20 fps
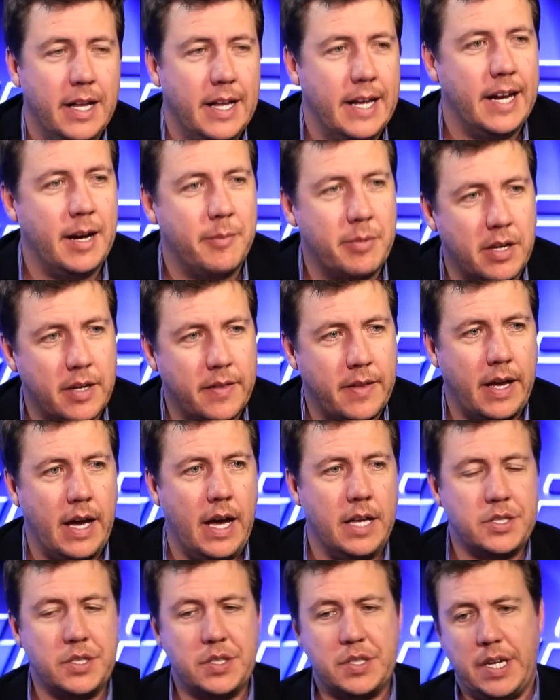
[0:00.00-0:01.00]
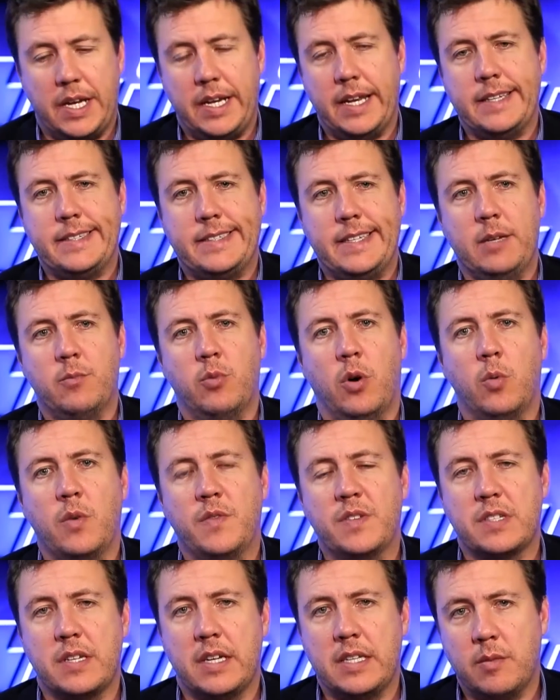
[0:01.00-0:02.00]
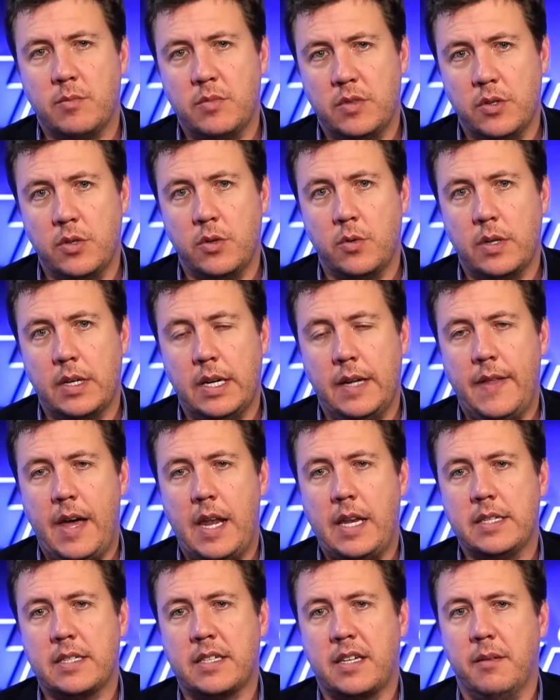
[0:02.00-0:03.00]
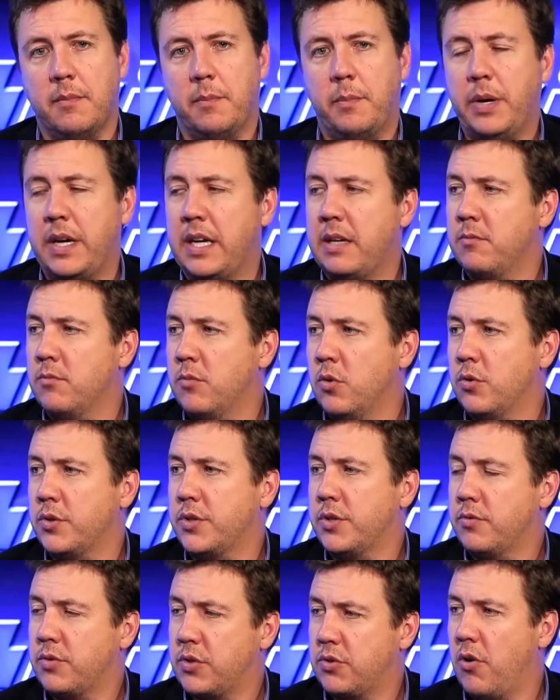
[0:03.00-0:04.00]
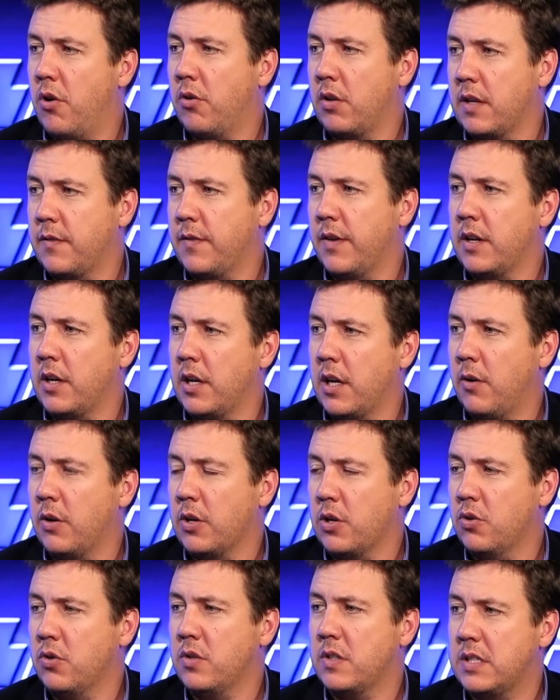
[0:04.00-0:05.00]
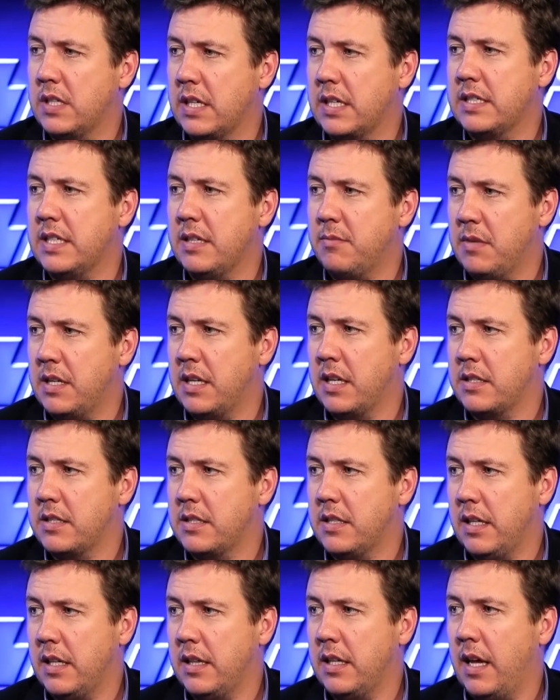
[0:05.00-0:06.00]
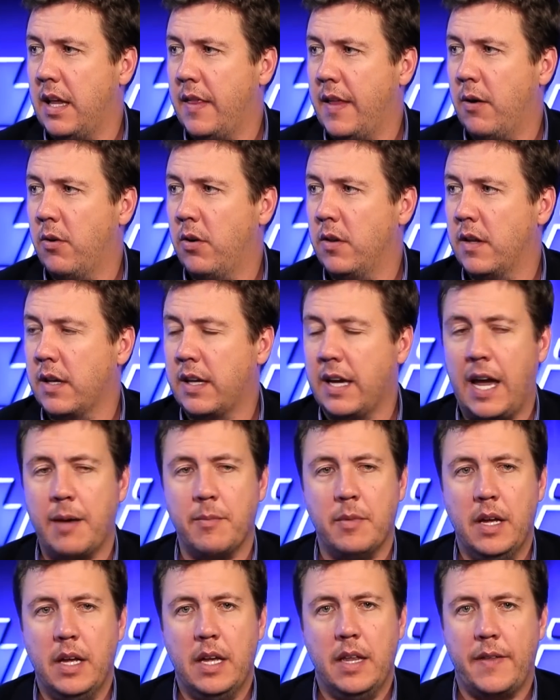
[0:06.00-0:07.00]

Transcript: But the Argentina did what we've seen them do, and that is compete more strongly for a good 60 minutes in there. They were in the game.